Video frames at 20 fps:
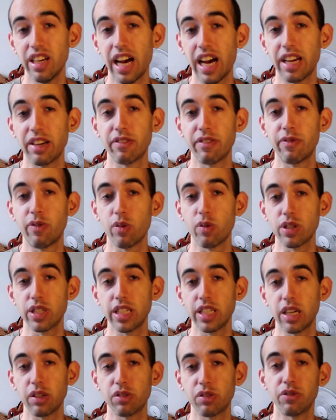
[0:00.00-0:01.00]
out of
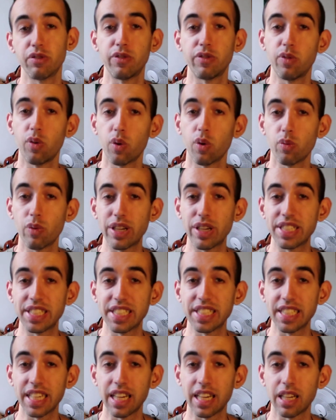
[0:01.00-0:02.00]
1,404
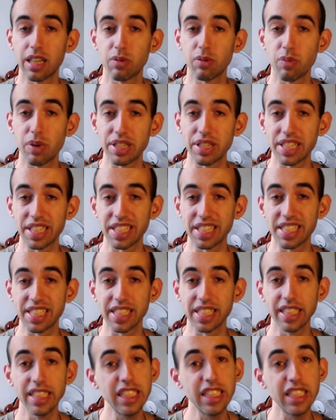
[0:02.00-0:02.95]
ratings,